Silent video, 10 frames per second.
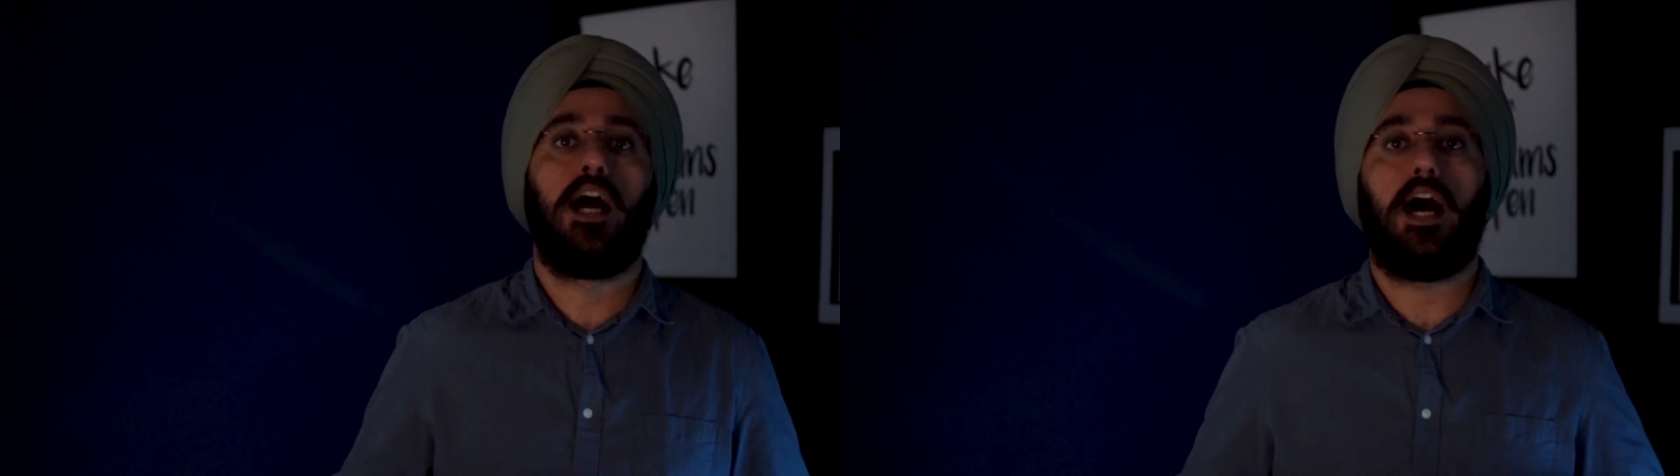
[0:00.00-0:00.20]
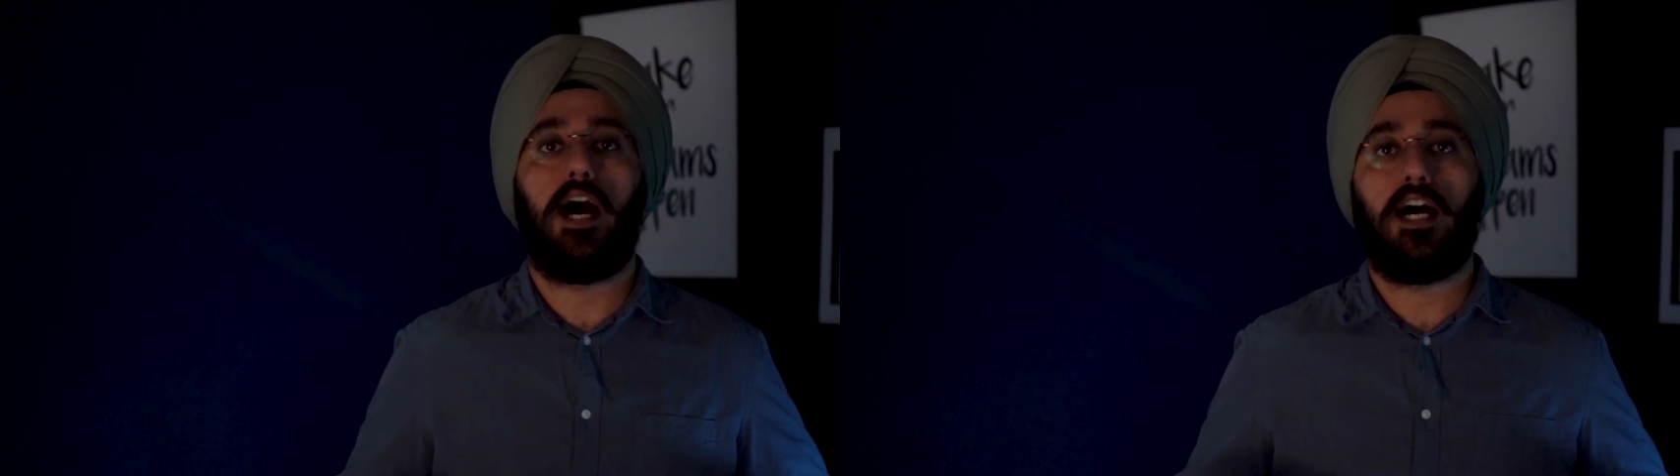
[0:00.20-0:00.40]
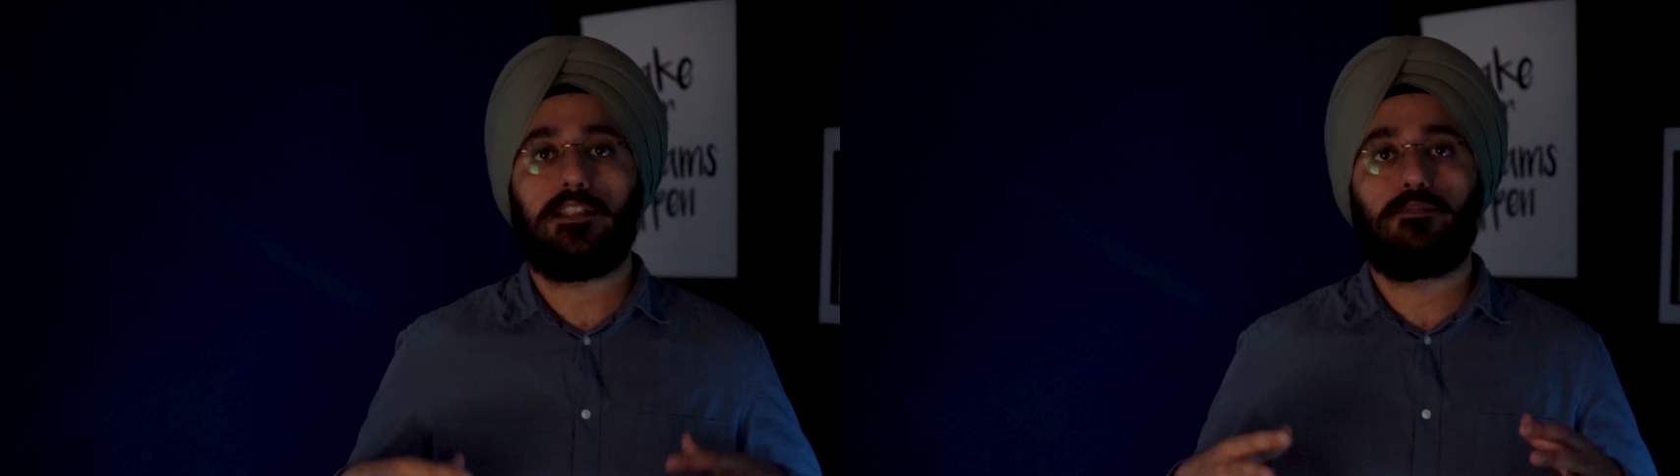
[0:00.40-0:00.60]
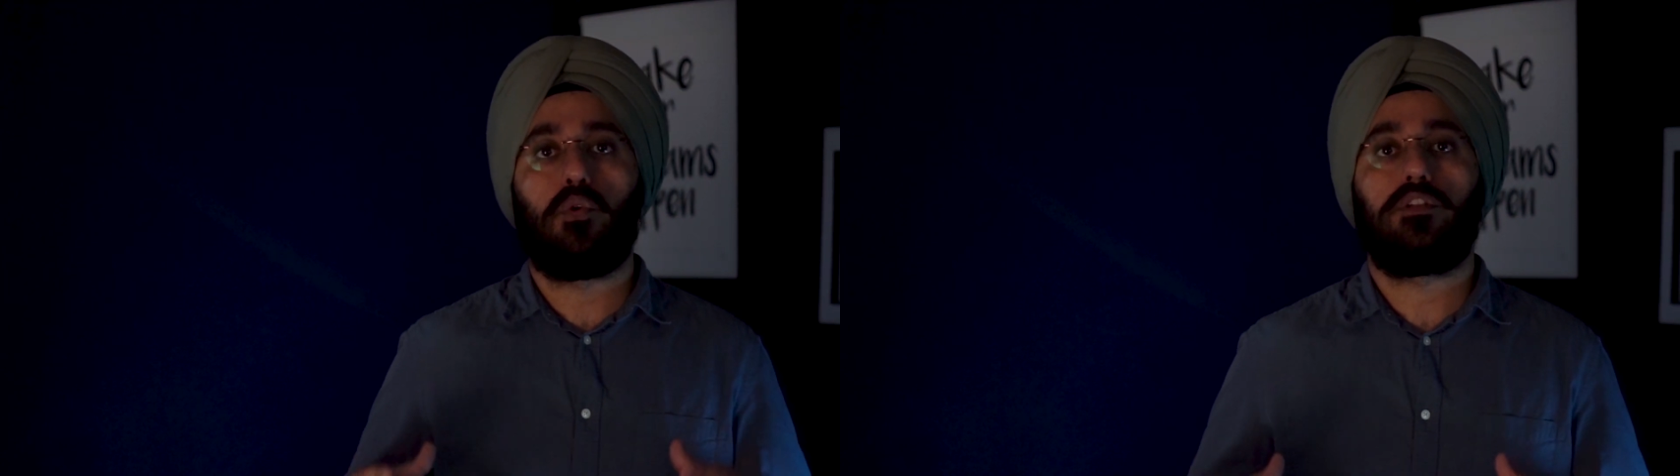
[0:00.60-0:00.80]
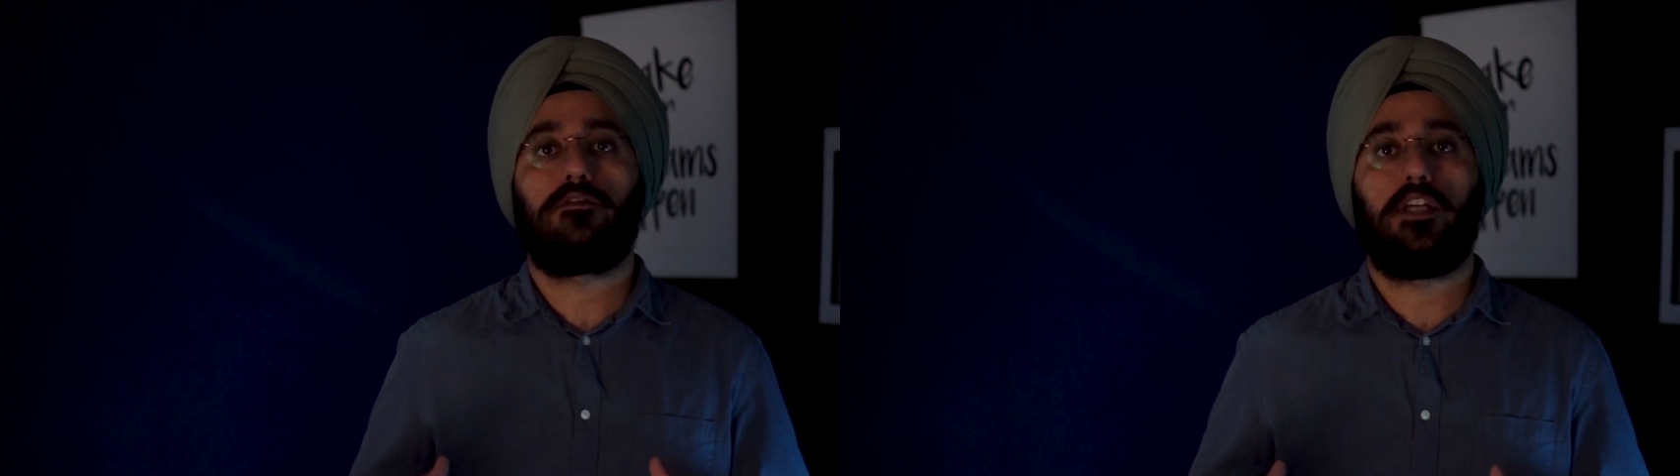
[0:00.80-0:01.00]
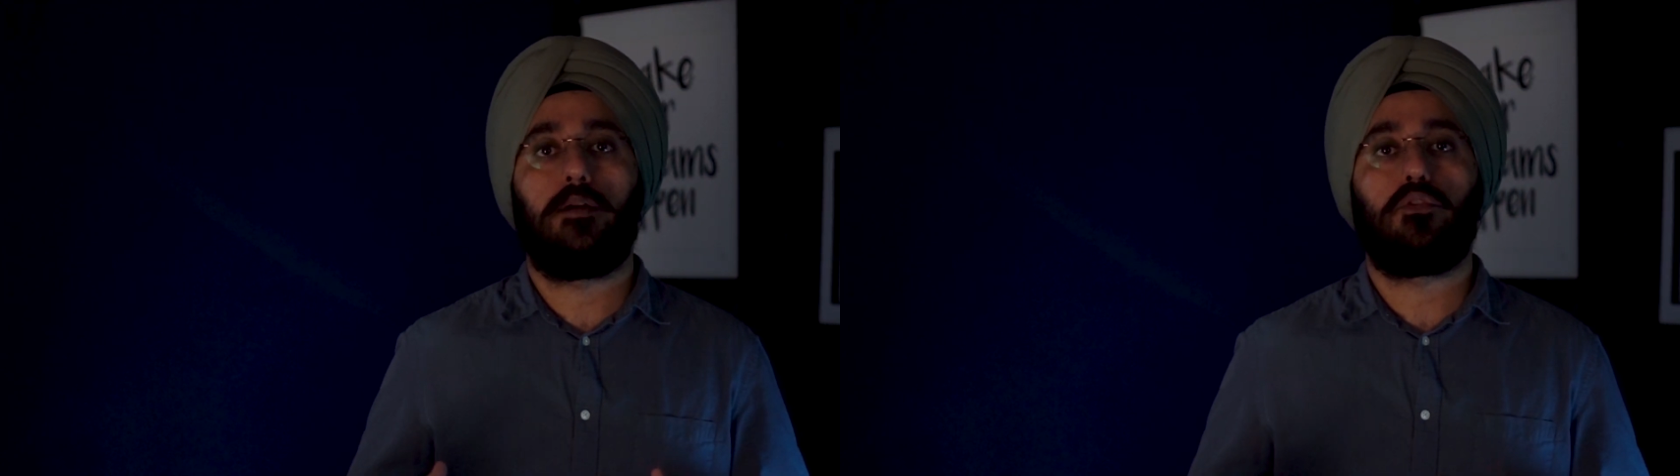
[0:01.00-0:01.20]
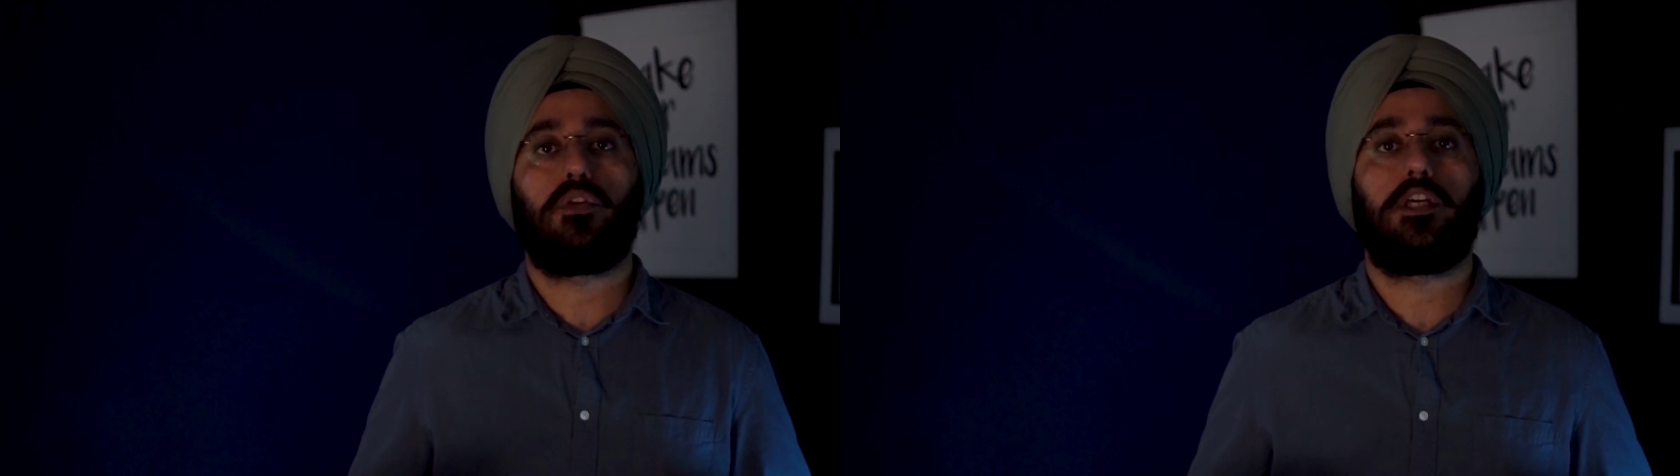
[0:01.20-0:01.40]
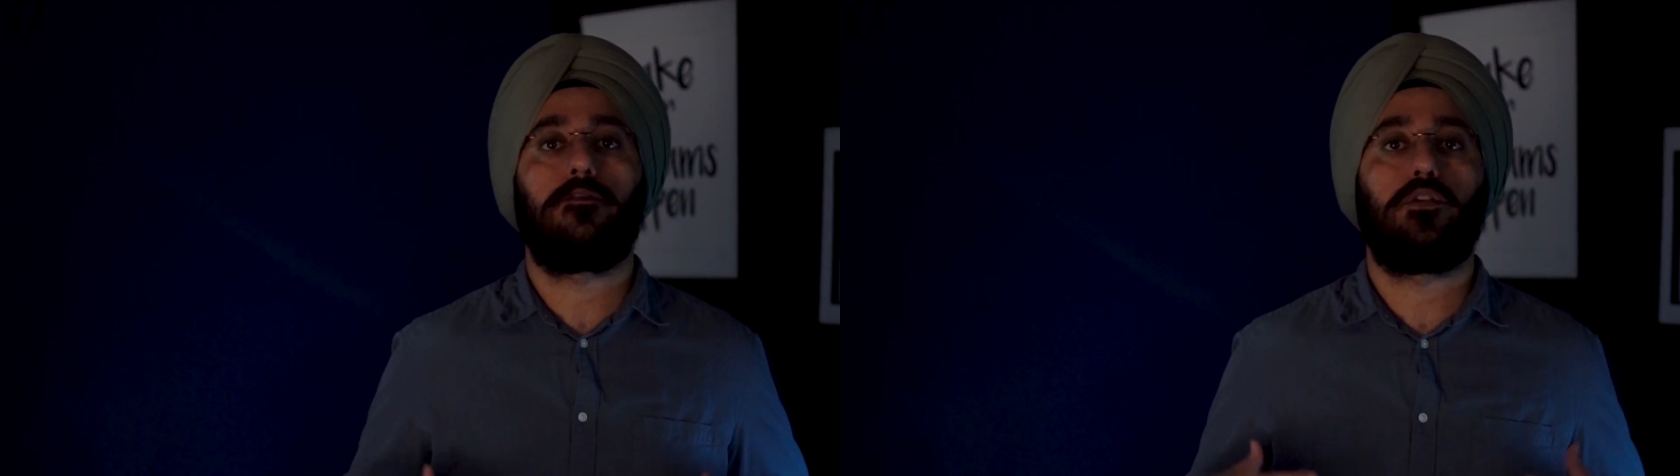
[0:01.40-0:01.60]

ask both of them to give